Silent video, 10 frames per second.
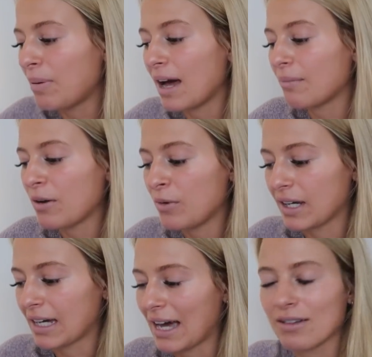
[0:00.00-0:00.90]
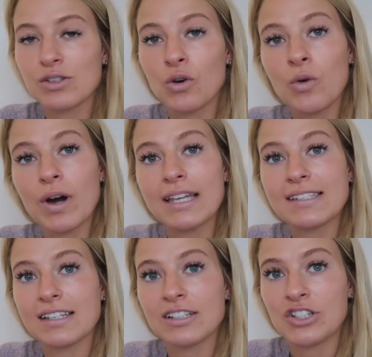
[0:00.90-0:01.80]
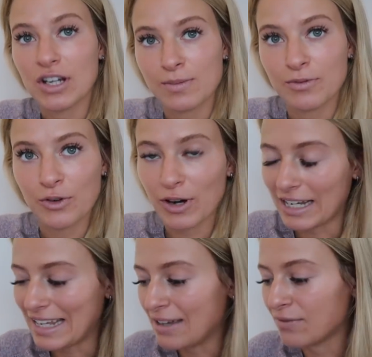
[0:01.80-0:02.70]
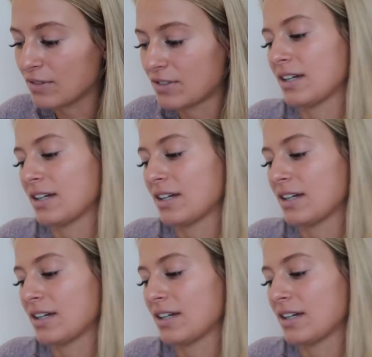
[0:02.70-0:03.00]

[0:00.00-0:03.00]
plan my workouts always just before I leave.